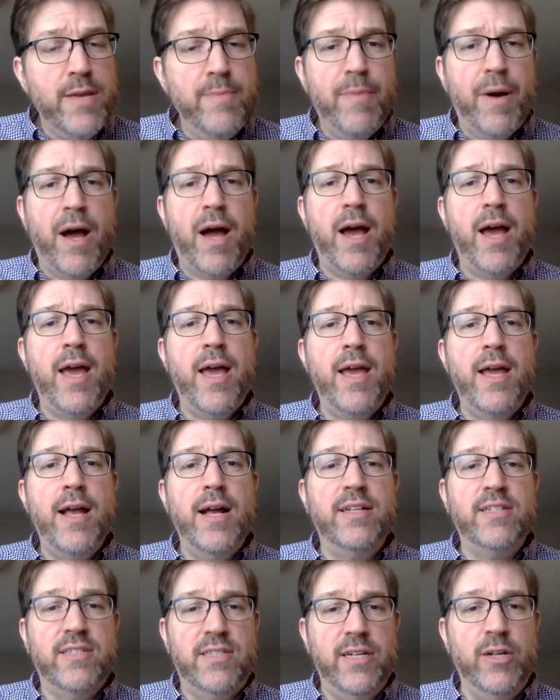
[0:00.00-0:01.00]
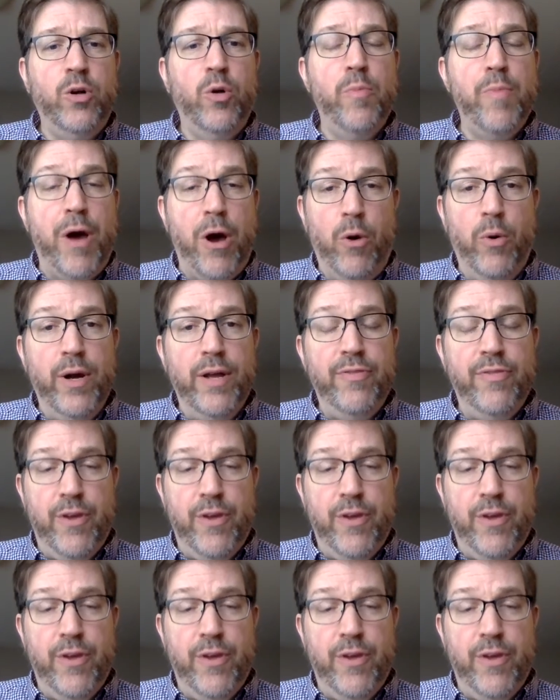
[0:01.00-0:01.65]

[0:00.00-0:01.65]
by a single poet.